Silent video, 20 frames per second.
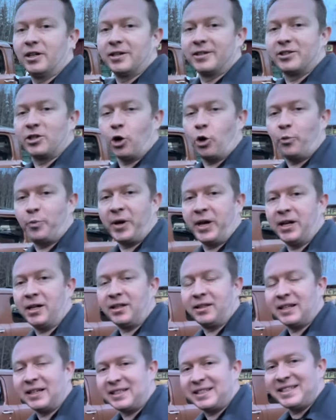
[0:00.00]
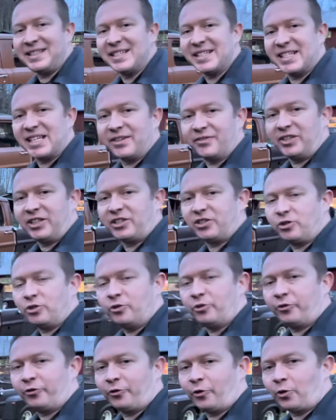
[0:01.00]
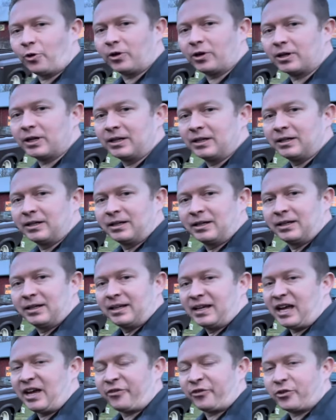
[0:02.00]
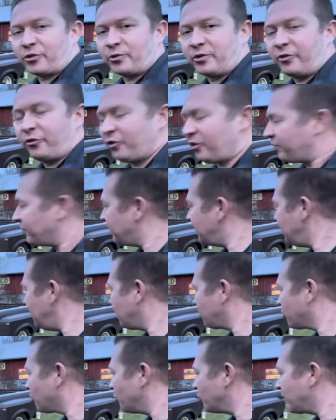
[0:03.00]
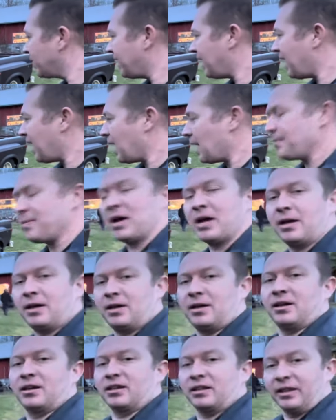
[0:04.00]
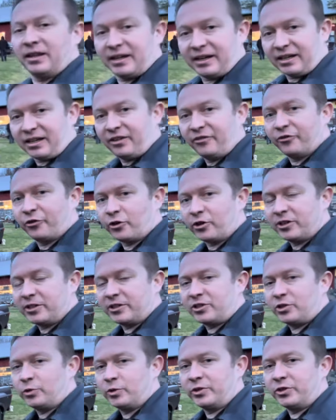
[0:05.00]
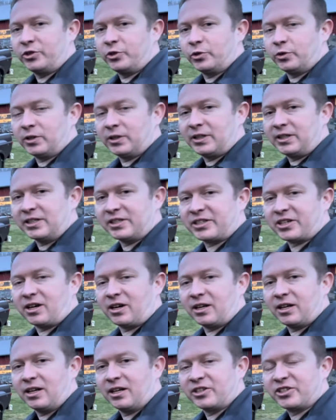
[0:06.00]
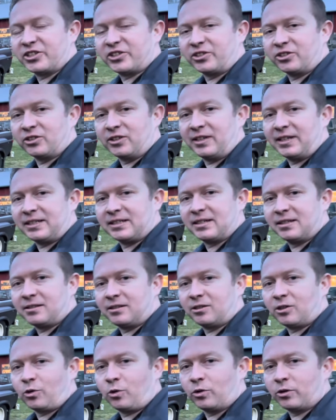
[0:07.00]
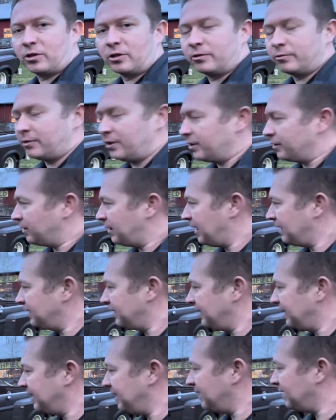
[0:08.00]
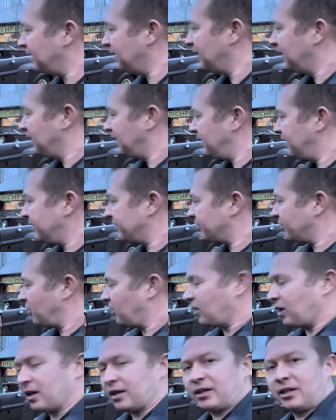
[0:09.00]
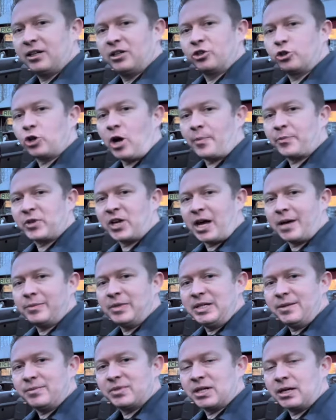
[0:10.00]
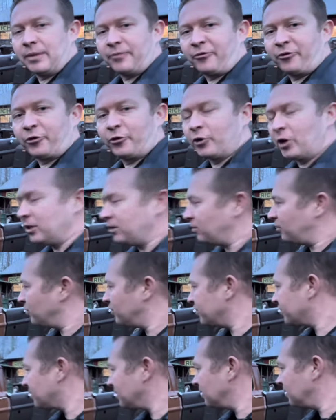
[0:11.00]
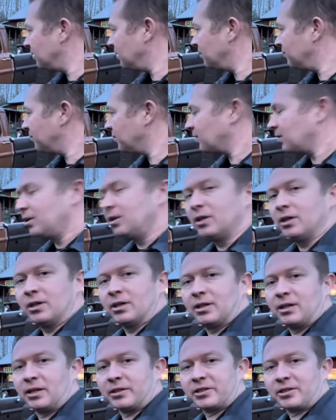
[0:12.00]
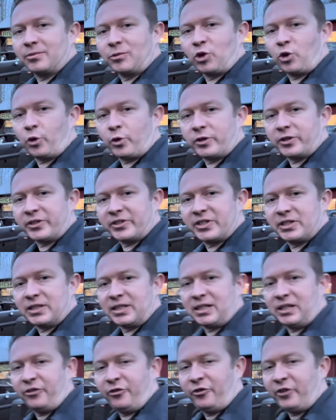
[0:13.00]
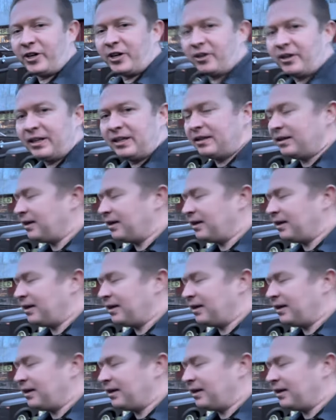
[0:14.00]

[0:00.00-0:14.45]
tow pig, 1972 Ford F350 crew cab that I converted to a dually. It's got a Sterling 10 and a quarter rear end in it. It's got dropped I-beams up front with some custom coils that I configured in